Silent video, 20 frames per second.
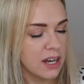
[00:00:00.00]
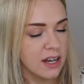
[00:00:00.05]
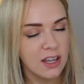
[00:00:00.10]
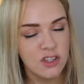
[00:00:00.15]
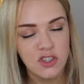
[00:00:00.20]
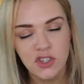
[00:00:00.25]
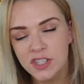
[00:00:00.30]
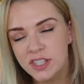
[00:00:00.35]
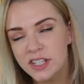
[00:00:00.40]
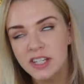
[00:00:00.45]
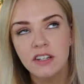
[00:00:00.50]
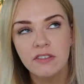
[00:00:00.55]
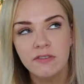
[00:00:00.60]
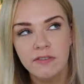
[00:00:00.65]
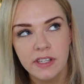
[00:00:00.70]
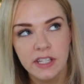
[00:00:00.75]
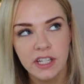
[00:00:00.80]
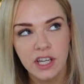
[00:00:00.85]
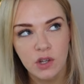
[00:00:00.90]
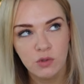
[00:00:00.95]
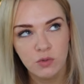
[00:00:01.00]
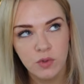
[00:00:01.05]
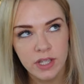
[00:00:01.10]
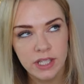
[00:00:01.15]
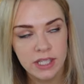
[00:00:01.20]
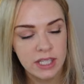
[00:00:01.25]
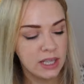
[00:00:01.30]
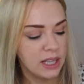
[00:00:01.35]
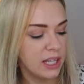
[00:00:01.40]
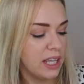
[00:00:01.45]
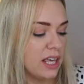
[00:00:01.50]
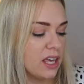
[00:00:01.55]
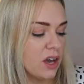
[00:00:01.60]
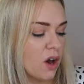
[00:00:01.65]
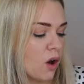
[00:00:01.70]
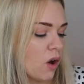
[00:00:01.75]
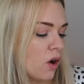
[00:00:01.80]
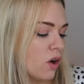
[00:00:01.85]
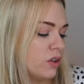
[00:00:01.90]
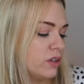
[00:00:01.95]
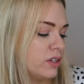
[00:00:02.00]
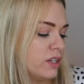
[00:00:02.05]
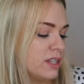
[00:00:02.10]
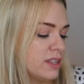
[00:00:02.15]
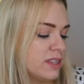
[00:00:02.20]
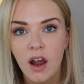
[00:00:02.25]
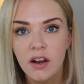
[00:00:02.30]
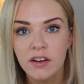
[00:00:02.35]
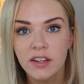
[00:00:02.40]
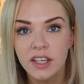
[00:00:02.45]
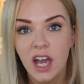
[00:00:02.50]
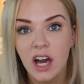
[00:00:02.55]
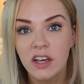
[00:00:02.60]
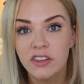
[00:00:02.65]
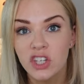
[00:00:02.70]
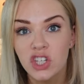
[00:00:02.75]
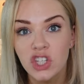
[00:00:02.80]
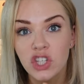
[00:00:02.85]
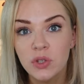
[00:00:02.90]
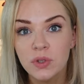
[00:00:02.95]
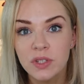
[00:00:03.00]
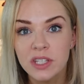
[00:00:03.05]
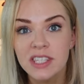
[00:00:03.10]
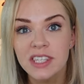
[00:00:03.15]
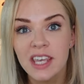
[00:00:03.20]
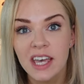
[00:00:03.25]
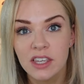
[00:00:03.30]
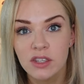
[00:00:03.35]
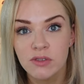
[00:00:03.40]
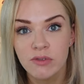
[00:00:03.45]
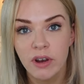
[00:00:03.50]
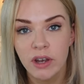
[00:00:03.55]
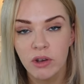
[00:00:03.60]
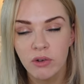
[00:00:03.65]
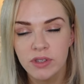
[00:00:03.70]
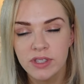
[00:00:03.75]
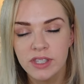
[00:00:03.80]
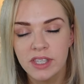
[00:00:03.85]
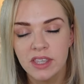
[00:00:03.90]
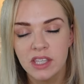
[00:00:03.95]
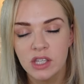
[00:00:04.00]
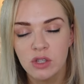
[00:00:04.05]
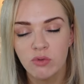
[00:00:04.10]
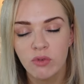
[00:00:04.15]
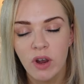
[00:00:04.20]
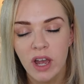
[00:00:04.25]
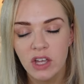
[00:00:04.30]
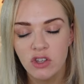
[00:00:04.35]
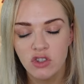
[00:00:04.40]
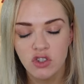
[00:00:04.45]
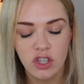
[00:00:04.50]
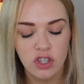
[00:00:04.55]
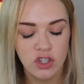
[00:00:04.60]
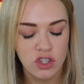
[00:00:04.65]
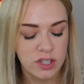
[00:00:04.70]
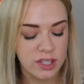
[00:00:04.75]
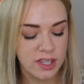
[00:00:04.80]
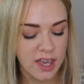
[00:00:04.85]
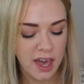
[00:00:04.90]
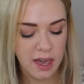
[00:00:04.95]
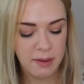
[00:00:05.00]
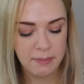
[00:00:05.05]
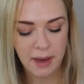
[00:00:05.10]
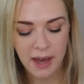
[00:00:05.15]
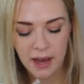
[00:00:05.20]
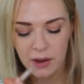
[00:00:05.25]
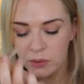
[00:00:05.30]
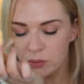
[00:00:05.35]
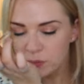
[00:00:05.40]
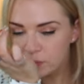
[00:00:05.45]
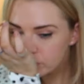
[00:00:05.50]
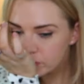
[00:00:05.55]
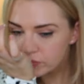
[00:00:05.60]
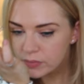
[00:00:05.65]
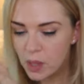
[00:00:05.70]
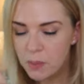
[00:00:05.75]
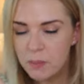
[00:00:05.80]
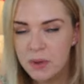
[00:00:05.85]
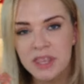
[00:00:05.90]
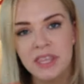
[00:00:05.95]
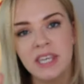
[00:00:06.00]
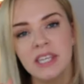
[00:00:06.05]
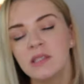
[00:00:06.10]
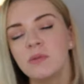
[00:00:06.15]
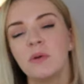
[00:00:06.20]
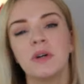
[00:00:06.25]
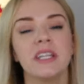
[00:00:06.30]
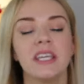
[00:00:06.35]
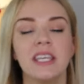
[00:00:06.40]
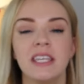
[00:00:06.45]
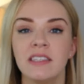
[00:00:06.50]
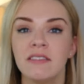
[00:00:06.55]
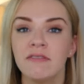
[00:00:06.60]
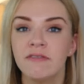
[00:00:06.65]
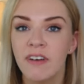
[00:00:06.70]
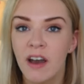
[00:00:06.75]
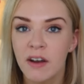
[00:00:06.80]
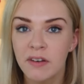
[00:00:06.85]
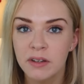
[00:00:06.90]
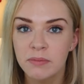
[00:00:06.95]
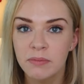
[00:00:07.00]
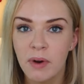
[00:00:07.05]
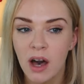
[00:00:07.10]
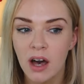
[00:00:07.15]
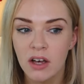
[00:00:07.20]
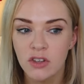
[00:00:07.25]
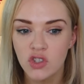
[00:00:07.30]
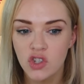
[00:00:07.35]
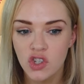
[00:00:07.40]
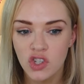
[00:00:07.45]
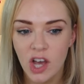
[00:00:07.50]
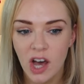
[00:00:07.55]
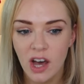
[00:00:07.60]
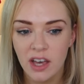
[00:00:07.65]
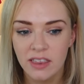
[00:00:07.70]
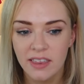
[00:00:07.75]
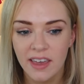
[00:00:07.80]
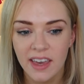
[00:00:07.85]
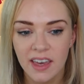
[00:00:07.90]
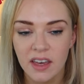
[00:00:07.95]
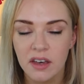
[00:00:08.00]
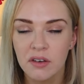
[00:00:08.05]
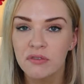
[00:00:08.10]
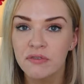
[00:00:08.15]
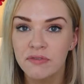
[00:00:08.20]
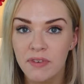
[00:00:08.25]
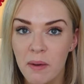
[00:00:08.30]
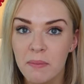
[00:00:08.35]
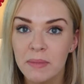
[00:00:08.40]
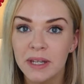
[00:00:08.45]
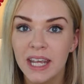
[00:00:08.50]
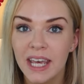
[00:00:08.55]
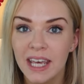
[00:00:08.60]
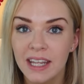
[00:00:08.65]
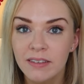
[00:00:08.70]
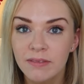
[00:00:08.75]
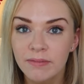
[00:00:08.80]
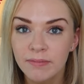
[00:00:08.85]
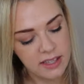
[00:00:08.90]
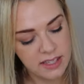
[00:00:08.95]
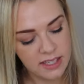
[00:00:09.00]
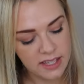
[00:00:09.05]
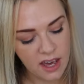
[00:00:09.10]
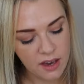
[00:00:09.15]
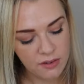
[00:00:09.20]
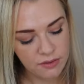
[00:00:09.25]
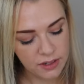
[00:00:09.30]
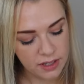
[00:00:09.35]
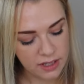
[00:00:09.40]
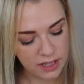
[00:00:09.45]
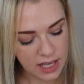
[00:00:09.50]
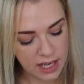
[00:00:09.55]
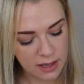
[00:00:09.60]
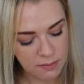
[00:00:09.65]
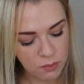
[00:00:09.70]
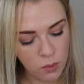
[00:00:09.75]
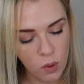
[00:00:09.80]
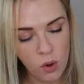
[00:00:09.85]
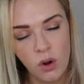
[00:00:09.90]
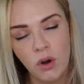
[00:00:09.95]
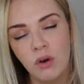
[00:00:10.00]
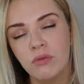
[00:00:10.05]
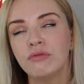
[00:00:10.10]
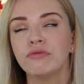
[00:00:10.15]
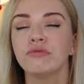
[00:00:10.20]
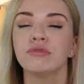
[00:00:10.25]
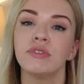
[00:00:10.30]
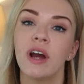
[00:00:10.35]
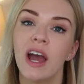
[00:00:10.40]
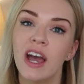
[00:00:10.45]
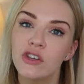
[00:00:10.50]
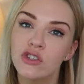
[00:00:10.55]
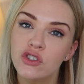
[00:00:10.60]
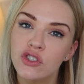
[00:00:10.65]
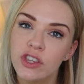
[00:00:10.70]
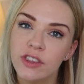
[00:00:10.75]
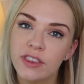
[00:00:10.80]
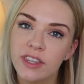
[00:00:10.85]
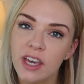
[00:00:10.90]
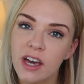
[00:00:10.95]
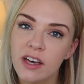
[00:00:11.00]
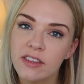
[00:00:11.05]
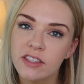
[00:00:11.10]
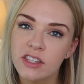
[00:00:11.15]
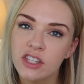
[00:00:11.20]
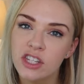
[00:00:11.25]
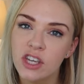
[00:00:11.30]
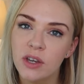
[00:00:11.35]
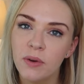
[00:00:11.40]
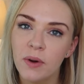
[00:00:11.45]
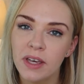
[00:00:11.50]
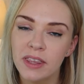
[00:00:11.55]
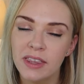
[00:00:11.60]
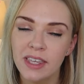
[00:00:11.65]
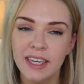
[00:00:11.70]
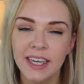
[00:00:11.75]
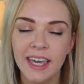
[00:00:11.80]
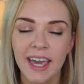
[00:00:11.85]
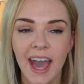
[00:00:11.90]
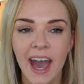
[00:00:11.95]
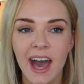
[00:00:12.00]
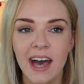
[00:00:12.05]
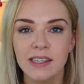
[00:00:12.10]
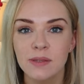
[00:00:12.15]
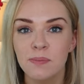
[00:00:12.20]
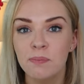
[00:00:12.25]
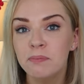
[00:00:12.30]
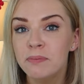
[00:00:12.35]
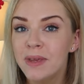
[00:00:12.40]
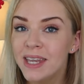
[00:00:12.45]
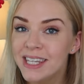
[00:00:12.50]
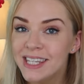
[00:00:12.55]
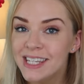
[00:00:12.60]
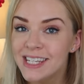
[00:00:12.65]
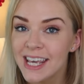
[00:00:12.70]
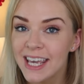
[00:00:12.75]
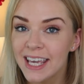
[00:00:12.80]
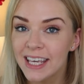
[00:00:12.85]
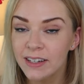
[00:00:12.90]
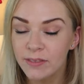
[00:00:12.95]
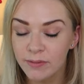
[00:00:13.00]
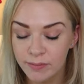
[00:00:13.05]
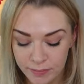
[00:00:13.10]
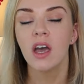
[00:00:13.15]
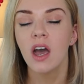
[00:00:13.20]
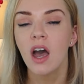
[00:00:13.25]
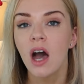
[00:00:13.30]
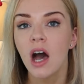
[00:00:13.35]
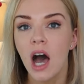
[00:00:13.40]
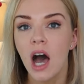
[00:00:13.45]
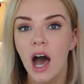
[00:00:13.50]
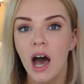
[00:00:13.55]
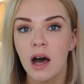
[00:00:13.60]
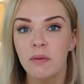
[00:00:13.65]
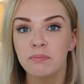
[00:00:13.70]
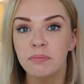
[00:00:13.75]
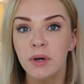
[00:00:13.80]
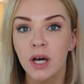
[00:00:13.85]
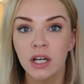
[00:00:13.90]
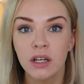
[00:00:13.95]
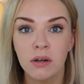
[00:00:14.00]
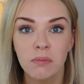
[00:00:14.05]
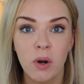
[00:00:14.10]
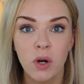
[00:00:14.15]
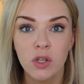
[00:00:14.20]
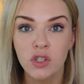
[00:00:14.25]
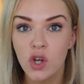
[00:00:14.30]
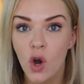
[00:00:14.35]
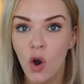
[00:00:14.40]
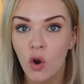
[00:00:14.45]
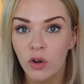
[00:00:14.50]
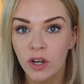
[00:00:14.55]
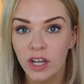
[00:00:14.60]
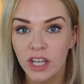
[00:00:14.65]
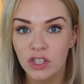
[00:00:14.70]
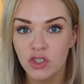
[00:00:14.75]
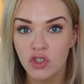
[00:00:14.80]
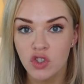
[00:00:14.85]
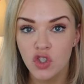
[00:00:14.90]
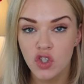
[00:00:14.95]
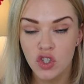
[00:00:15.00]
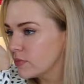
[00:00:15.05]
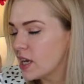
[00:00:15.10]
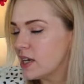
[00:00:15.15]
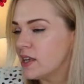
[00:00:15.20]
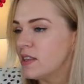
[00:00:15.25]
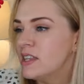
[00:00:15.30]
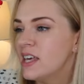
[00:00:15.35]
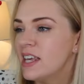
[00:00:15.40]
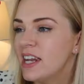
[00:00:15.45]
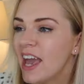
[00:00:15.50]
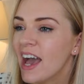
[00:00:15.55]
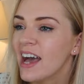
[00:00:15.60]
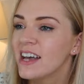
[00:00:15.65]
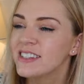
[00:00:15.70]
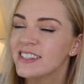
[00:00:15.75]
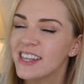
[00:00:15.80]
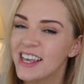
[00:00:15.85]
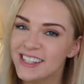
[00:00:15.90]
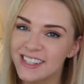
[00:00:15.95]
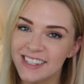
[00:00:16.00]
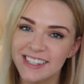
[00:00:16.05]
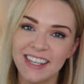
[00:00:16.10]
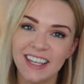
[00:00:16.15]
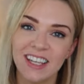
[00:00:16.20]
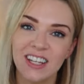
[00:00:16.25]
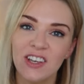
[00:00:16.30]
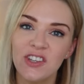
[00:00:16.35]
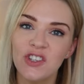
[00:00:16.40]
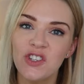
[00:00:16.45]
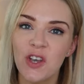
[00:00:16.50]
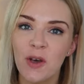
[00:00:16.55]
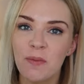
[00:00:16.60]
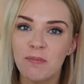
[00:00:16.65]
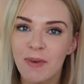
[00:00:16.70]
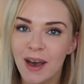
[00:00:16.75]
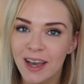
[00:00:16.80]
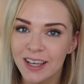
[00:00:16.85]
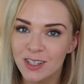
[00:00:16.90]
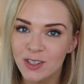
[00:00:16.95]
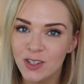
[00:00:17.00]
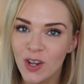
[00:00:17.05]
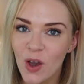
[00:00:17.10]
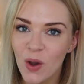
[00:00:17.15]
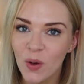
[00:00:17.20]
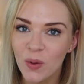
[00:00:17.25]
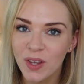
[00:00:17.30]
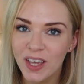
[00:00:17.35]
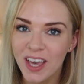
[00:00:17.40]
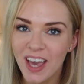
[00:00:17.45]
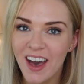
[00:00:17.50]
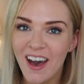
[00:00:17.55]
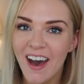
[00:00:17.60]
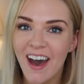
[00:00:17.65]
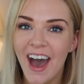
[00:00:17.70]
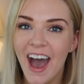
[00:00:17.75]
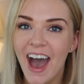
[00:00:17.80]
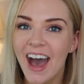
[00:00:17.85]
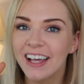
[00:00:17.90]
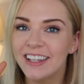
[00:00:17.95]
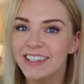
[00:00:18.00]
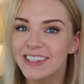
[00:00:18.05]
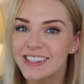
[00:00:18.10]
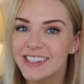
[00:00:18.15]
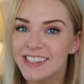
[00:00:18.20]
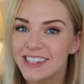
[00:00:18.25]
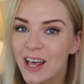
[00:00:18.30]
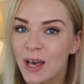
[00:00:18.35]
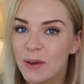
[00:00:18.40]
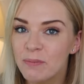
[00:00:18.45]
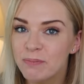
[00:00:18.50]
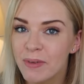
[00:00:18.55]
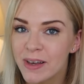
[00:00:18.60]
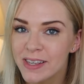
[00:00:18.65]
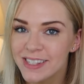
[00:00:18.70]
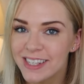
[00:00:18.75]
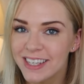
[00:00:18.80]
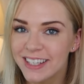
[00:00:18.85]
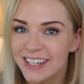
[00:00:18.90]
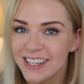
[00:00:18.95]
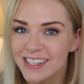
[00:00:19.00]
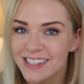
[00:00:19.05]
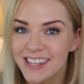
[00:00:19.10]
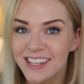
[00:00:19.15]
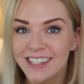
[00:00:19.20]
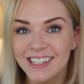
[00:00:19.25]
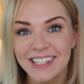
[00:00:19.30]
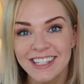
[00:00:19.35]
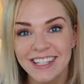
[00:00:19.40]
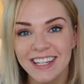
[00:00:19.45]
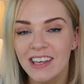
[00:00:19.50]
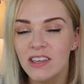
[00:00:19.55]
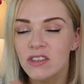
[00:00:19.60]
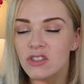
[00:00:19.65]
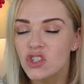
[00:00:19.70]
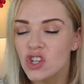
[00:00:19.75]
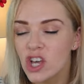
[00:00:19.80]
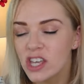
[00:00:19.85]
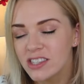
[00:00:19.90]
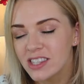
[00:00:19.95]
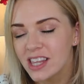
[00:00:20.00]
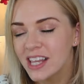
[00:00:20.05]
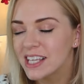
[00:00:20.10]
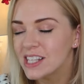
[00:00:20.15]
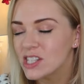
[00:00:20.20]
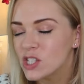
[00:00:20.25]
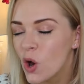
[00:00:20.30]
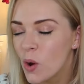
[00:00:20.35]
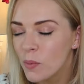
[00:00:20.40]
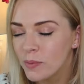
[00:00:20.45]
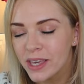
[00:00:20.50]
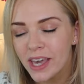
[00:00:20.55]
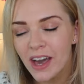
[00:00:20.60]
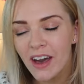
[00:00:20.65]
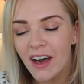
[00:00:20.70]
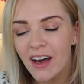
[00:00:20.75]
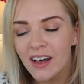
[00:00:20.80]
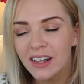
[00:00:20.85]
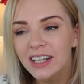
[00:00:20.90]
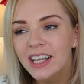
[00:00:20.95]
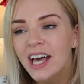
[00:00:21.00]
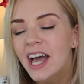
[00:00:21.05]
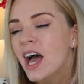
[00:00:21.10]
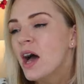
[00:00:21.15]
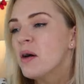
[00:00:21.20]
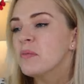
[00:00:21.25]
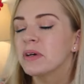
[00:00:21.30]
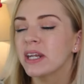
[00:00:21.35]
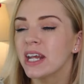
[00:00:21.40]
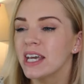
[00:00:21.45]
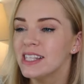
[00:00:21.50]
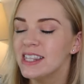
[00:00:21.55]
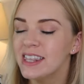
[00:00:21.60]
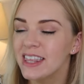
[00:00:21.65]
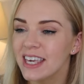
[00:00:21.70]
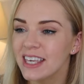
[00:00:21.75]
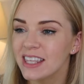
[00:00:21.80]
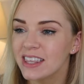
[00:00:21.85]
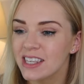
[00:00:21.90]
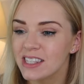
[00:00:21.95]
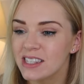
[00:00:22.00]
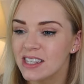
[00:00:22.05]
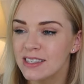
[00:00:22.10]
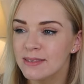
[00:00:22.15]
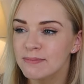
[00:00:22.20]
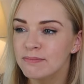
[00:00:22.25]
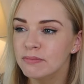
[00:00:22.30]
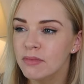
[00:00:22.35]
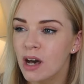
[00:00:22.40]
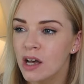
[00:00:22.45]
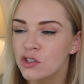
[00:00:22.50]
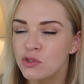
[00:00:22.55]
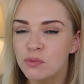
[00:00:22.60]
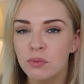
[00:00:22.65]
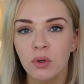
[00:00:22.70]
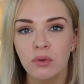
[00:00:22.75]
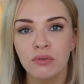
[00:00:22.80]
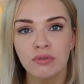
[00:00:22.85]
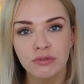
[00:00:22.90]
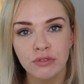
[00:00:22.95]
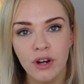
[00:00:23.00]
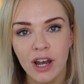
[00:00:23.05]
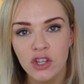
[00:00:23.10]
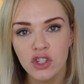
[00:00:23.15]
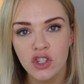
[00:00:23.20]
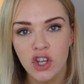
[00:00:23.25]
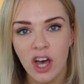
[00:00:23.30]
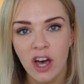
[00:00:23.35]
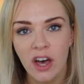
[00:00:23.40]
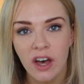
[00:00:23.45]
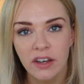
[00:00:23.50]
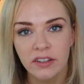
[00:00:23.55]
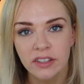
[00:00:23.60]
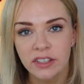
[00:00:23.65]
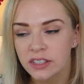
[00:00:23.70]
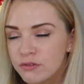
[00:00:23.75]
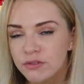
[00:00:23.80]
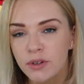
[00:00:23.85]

I just did a video recently on the other unisex fragrance in this range that just came out. But this one is very much, I think, feminine. It's definitely more fresh than the other two. I think it has mint in, uh, bergamot orange, and then it has that signature magnolia and a slight muskiness underneath, just like Tommy Girl. But I think this is much more fresher.